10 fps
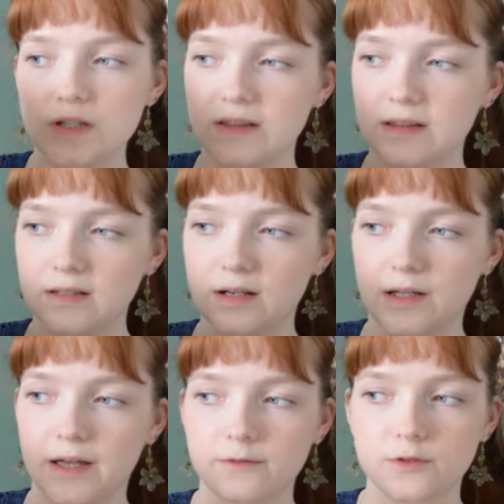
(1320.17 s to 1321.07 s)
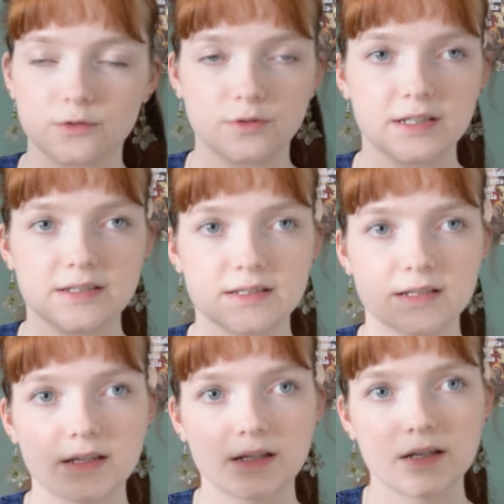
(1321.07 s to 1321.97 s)
in after this
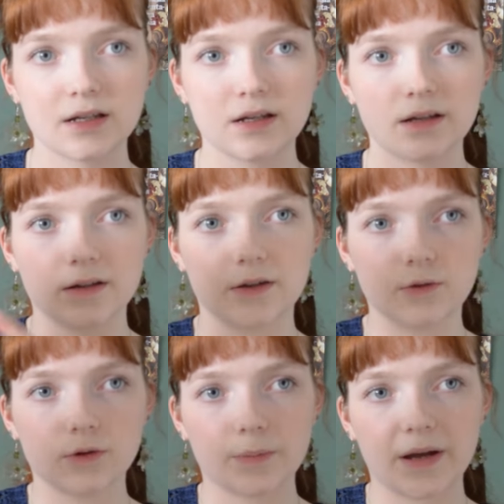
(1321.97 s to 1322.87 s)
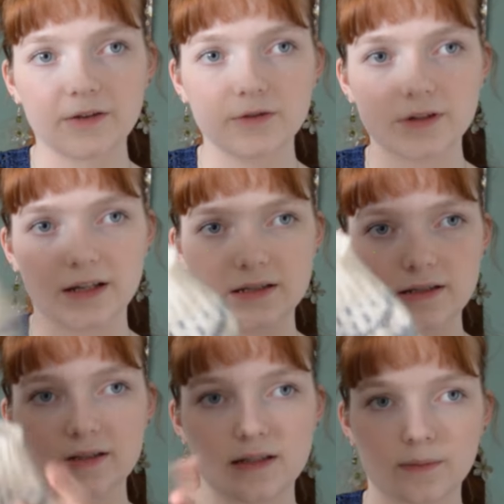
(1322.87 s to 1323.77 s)
yoke pattern
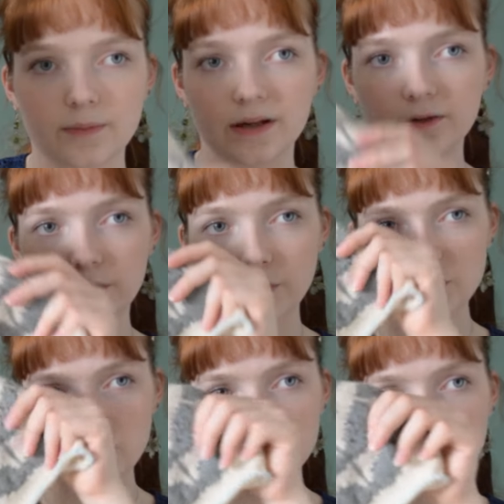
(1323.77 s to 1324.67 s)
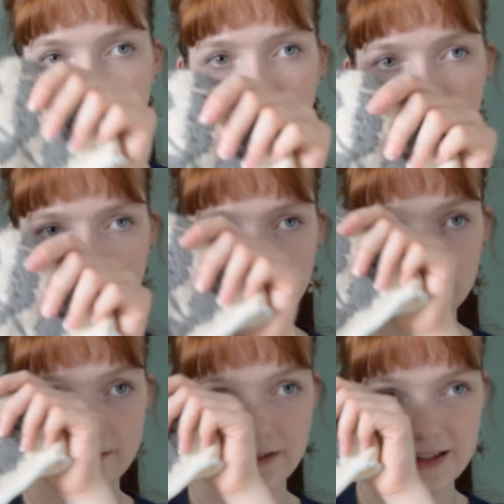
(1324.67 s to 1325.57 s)
as in the pattern it was told. I like the
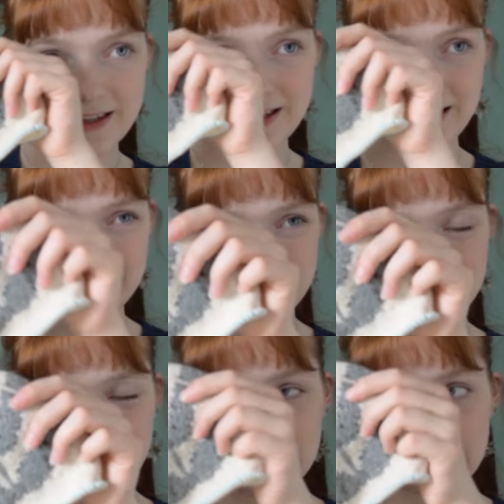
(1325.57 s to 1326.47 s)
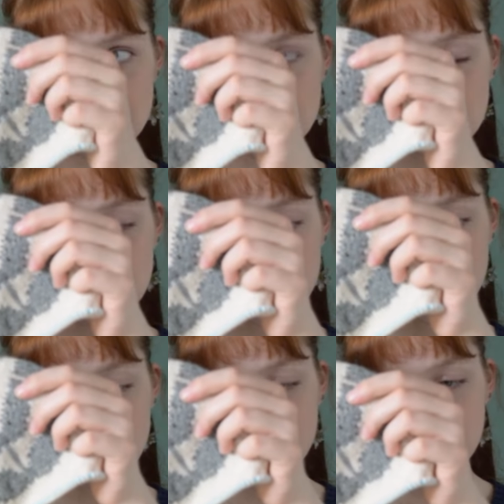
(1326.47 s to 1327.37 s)
fit as is.
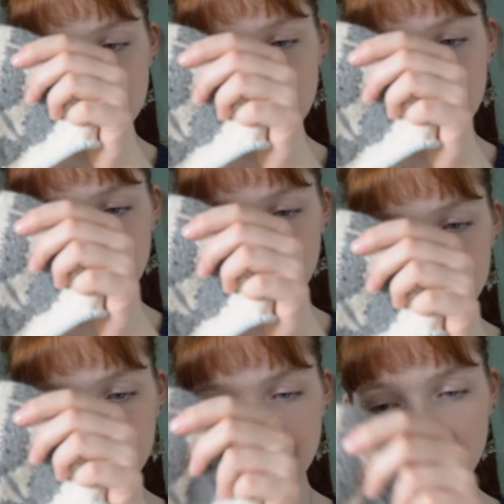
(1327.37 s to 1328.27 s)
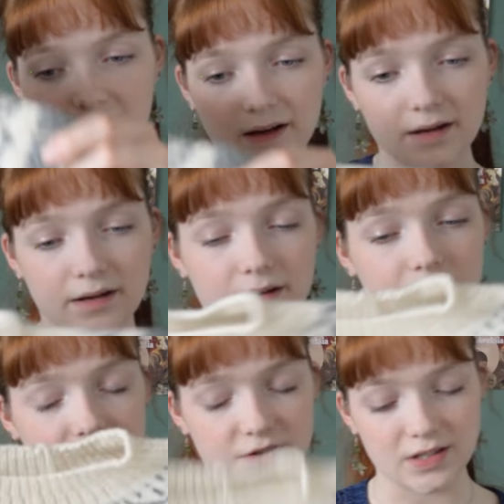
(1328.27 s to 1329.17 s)
And yep,
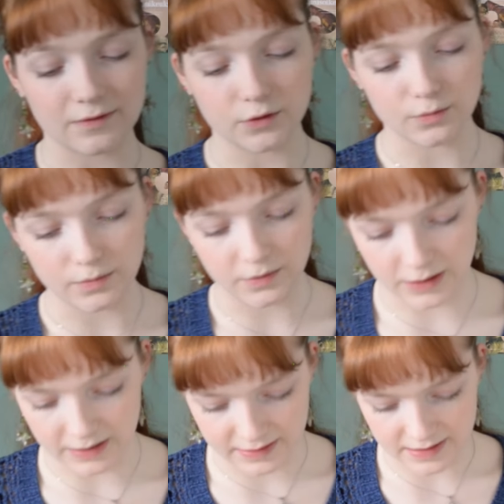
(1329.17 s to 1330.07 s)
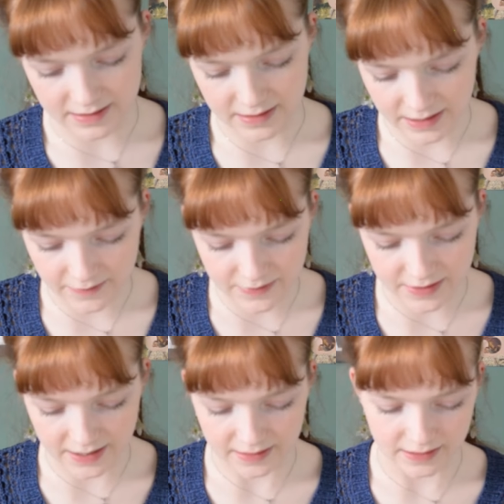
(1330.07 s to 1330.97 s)
I just have to knit the
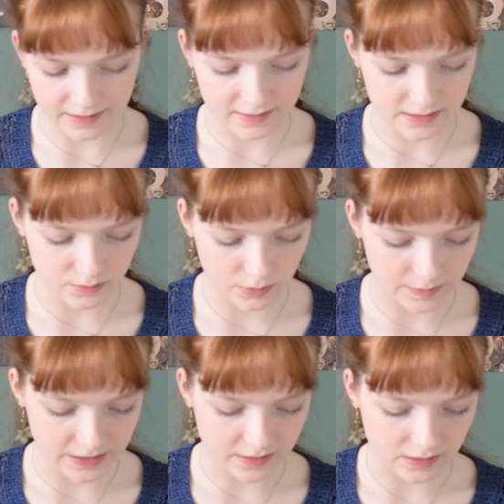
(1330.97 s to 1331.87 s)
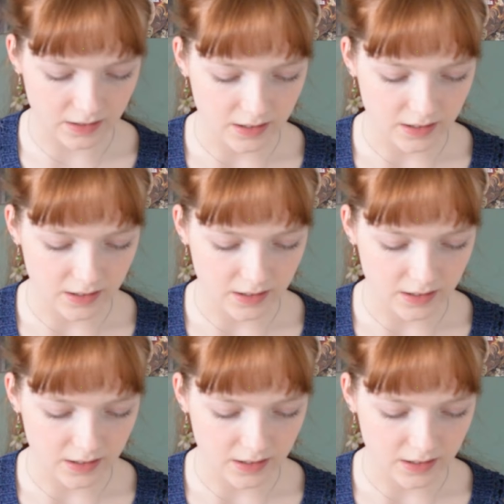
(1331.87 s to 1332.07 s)
sleeves and then this will be done.